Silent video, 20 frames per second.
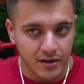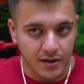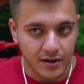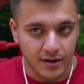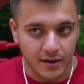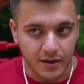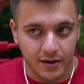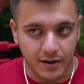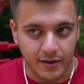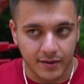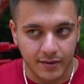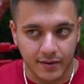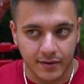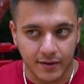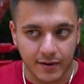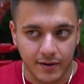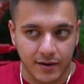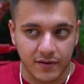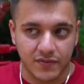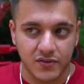And
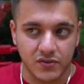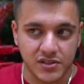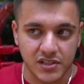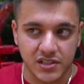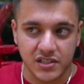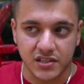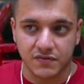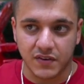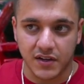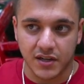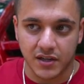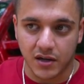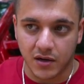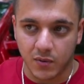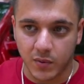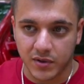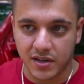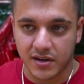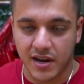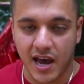if you see this video
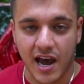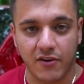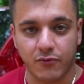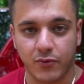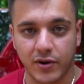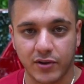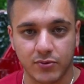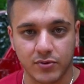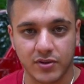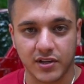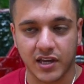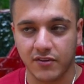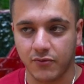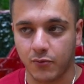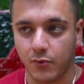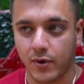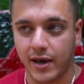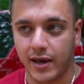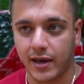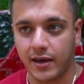within halfway through the
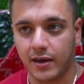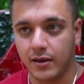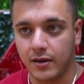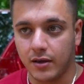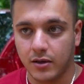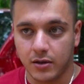giveaway,